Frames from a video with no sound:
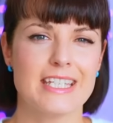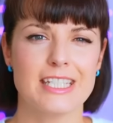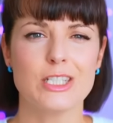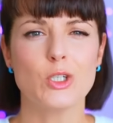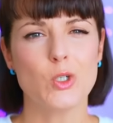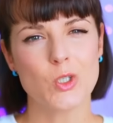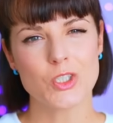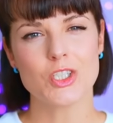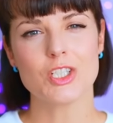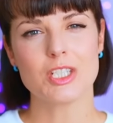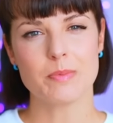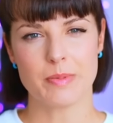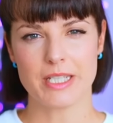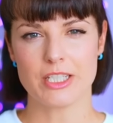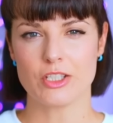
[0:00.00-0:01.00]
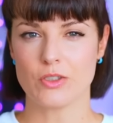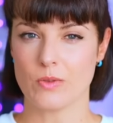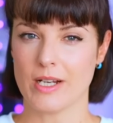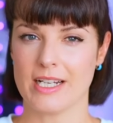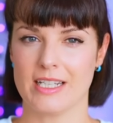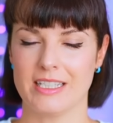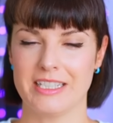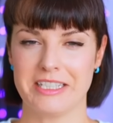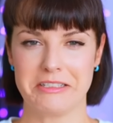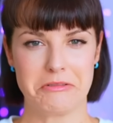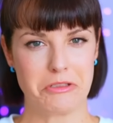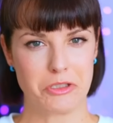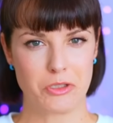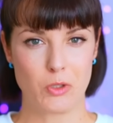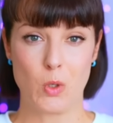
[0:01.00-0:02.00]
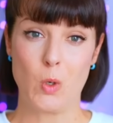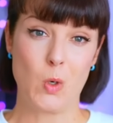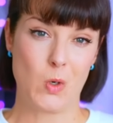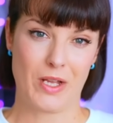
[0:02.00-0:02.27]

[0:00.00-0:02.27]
it also speaks directly to core